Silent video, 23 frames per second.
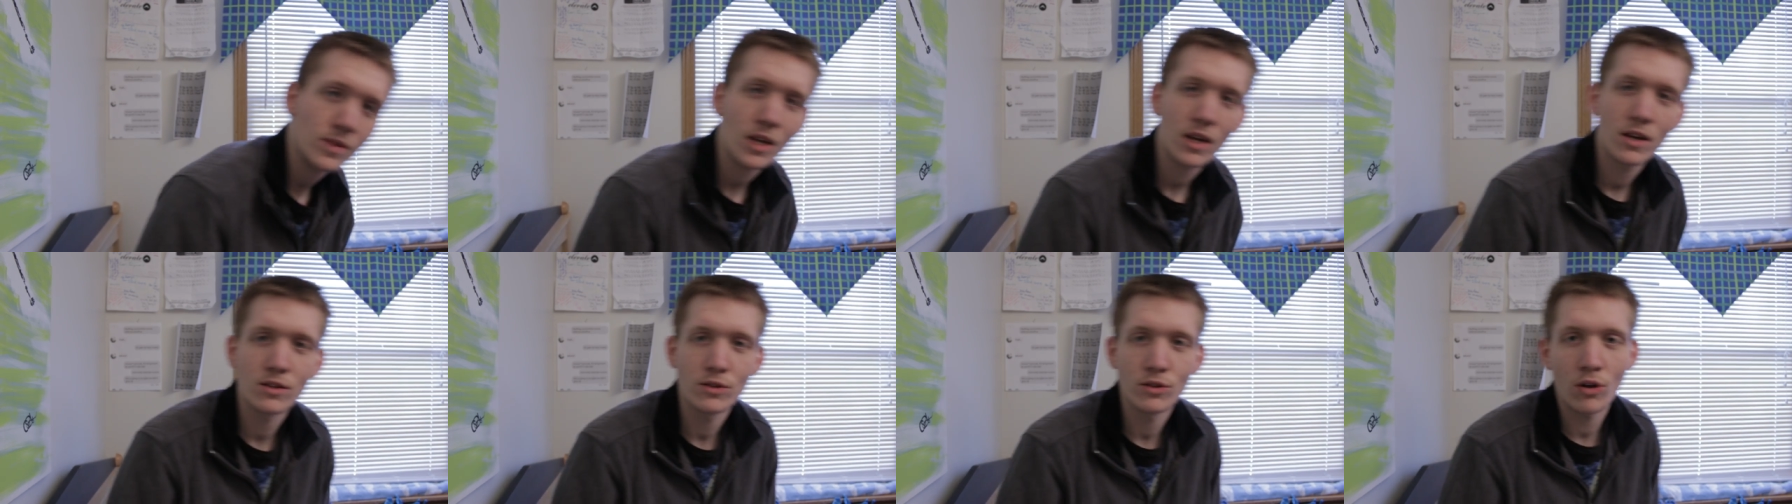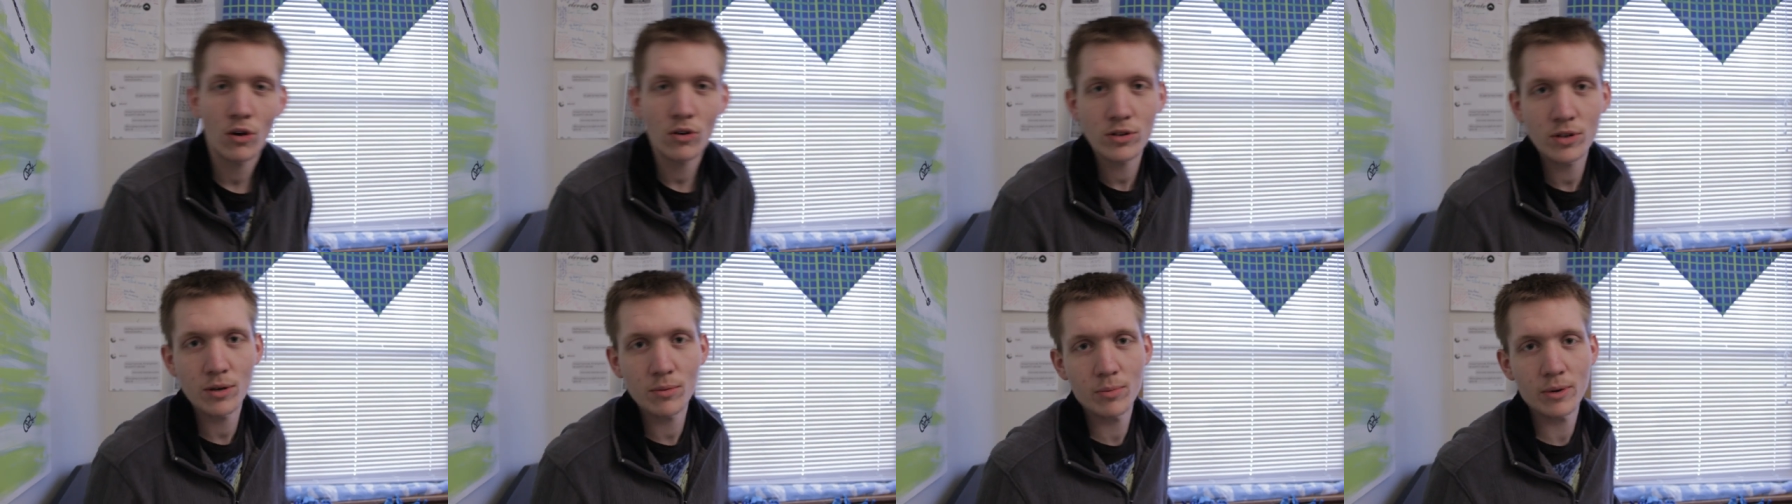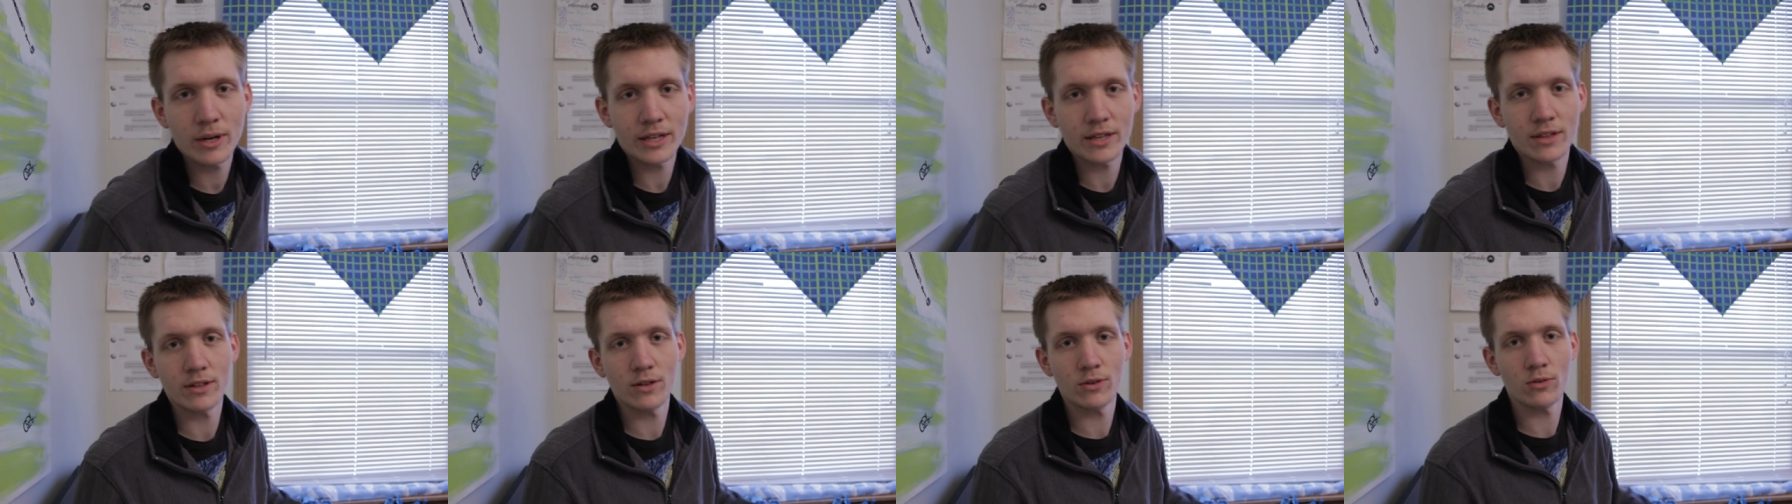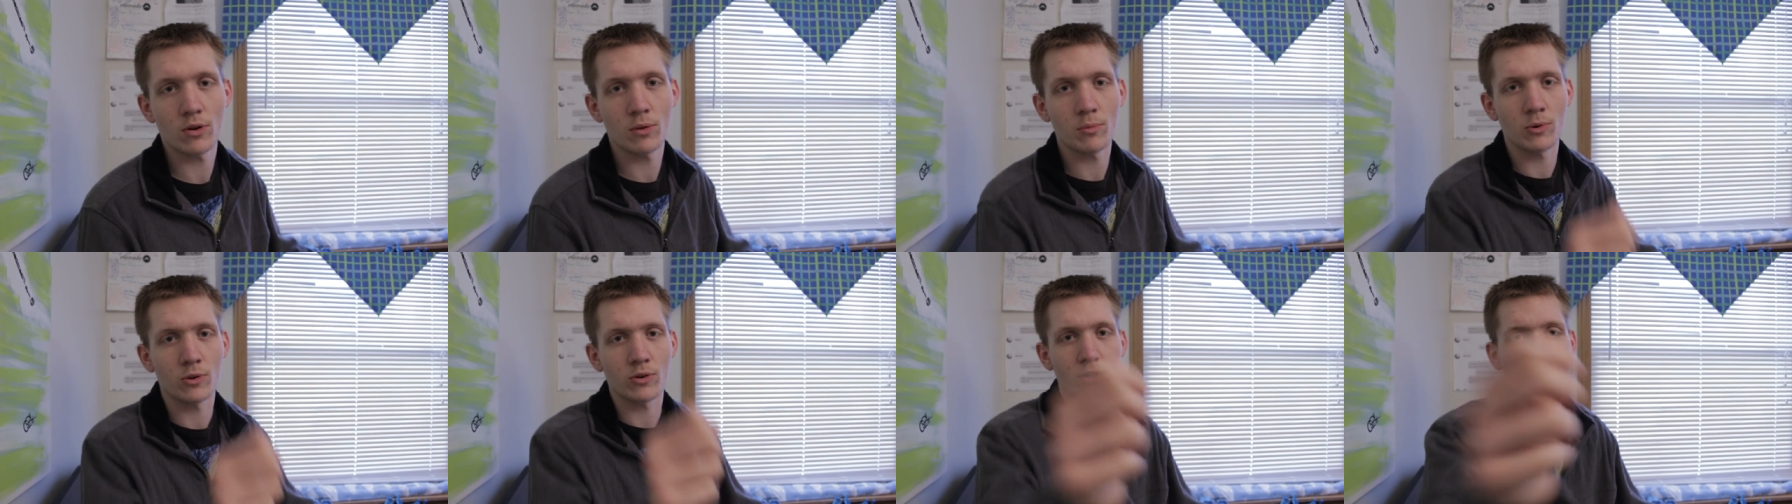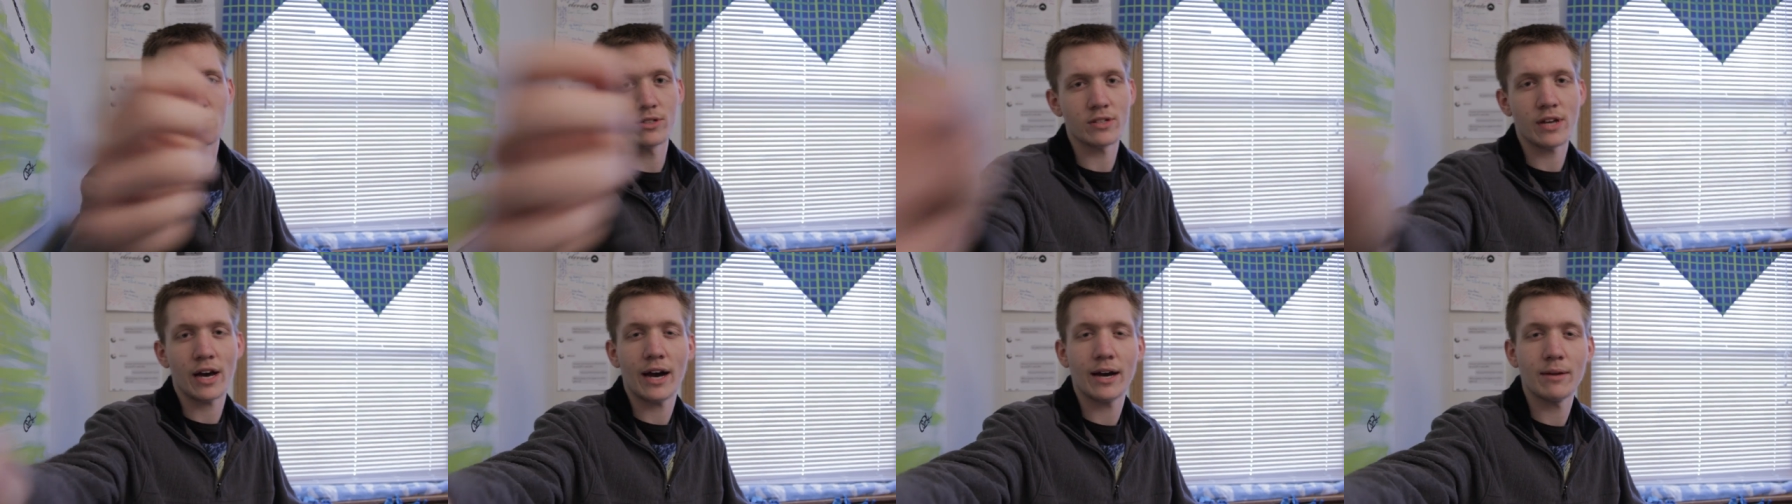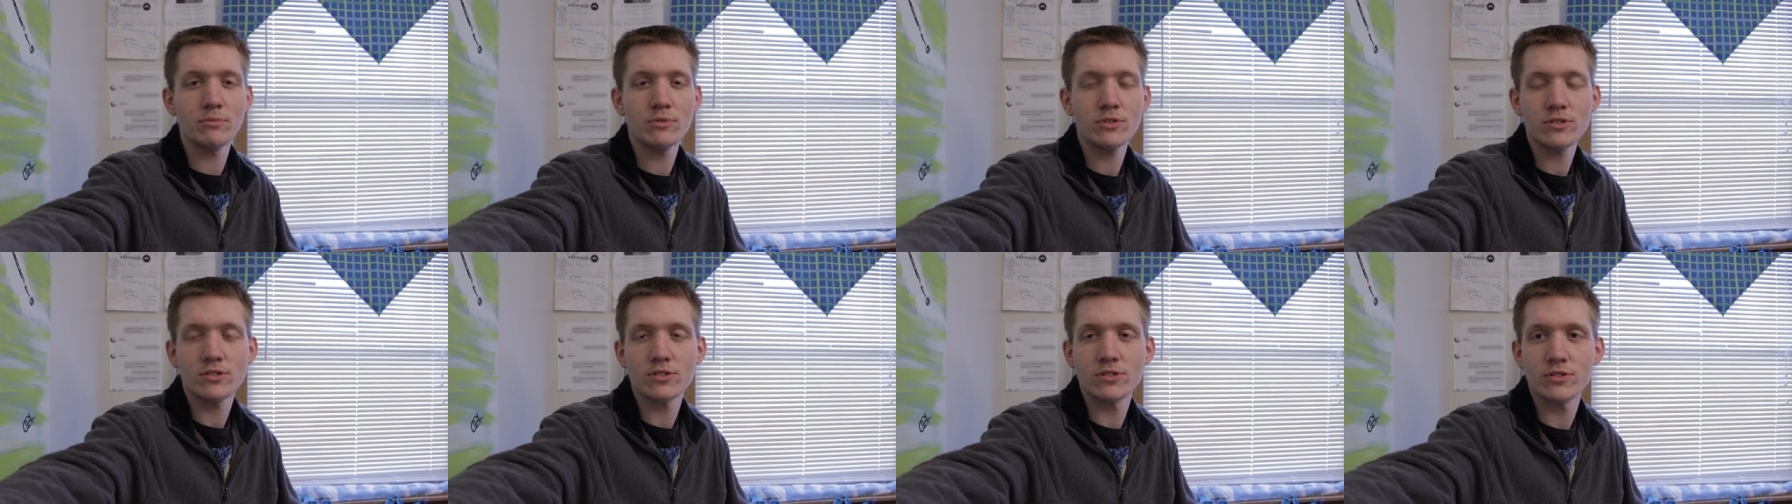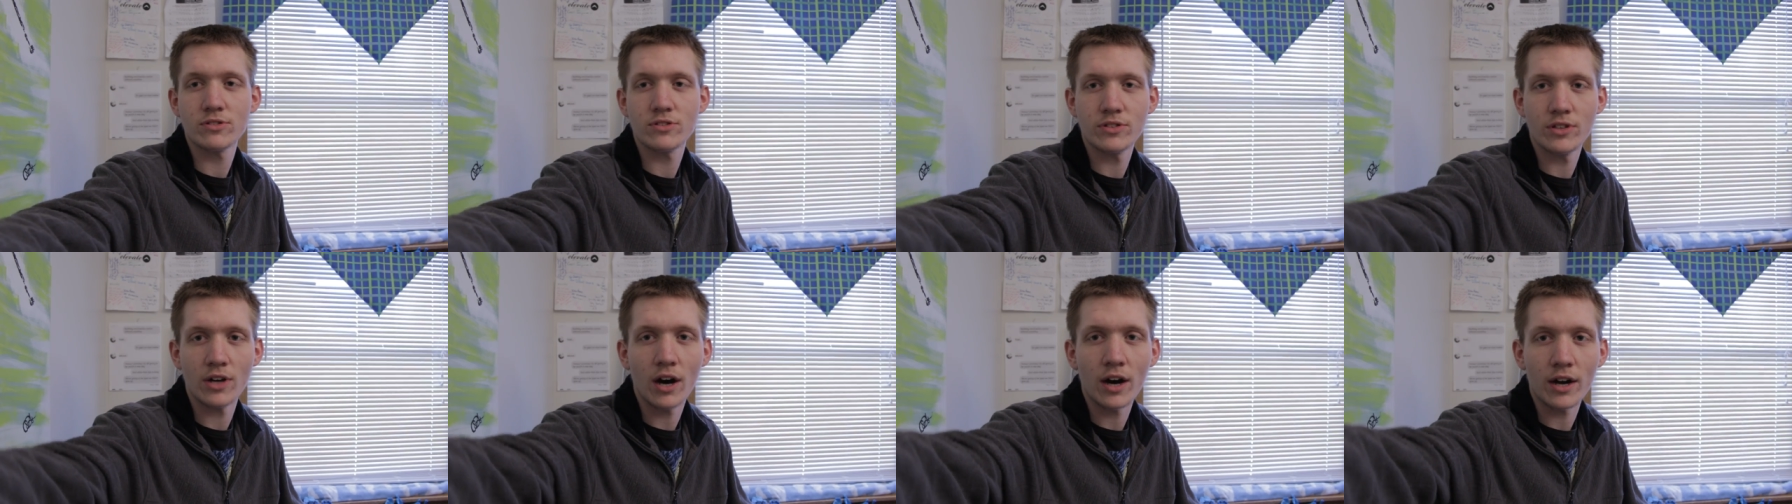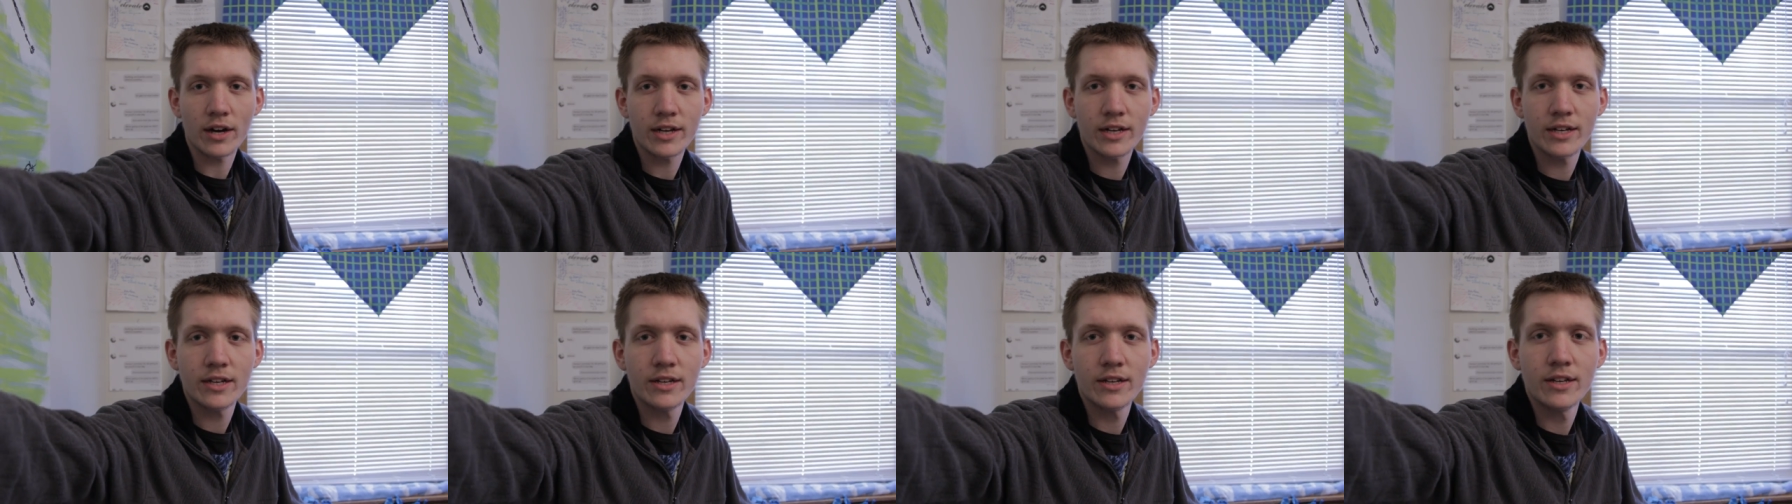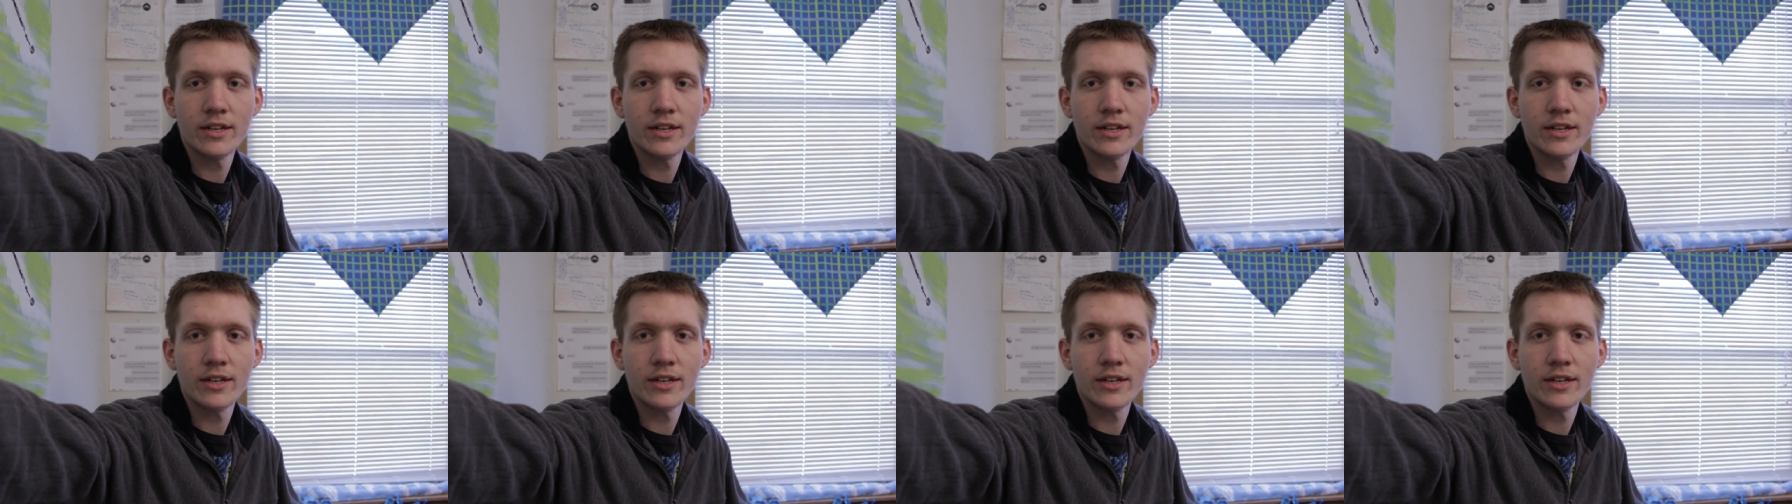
a longer break than normal because I'm just stuck